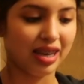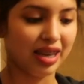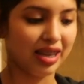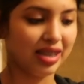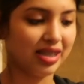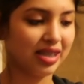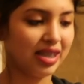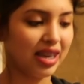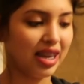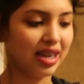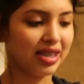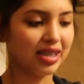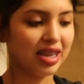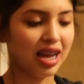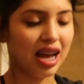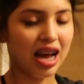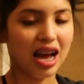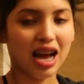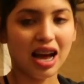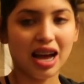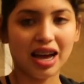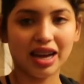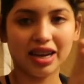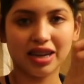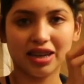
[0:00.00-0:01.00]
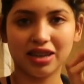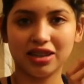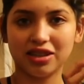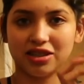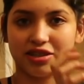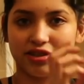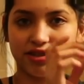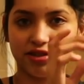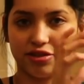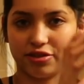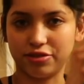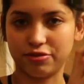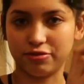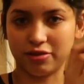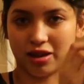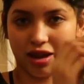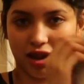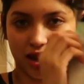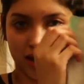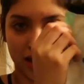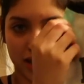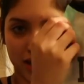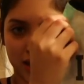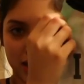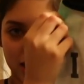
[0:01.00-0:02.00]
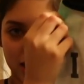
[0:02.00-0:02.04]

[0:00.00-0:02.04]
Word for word: It says, I do not